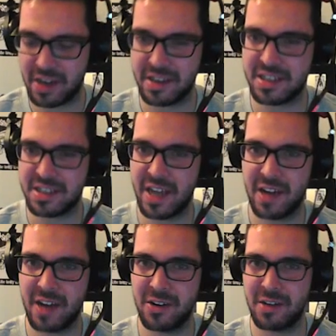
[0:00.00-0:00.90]
the
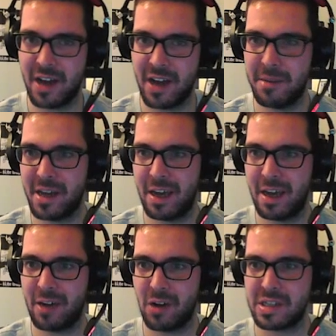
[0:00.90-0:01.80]
standard kind of Mega
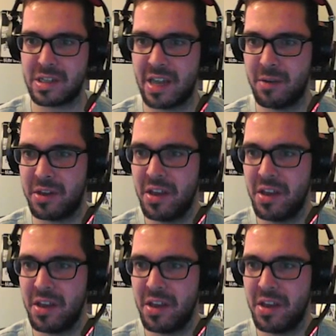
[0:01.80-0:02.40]
Aggron set with